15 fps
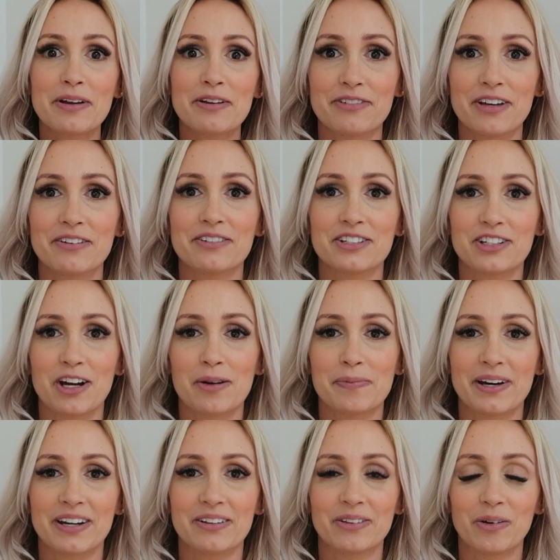favorite
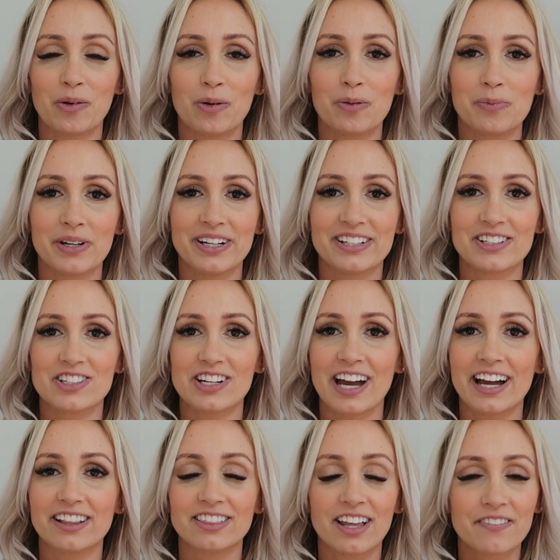top out of the whole bunch.
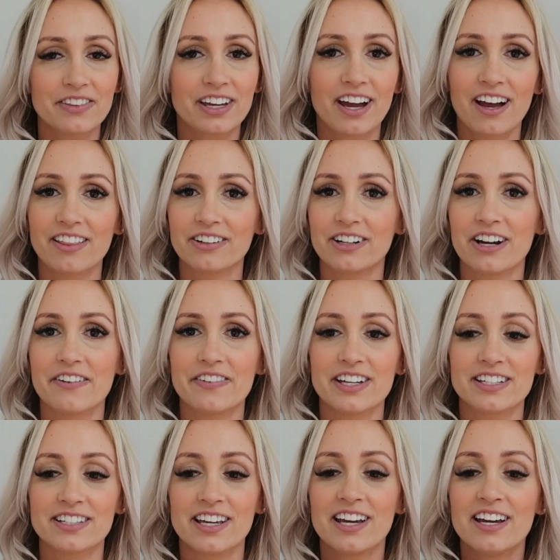I love the color of
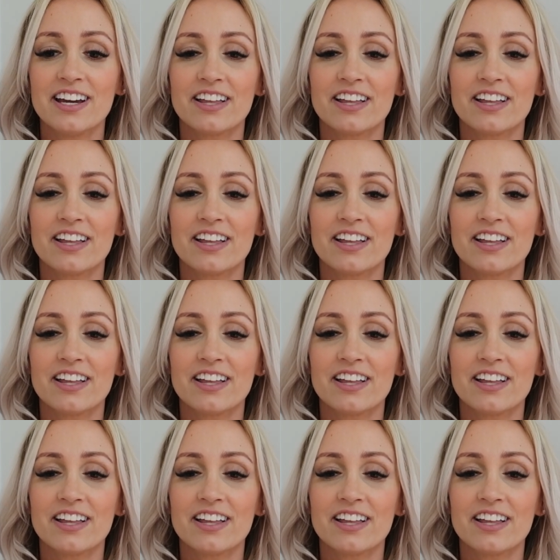it.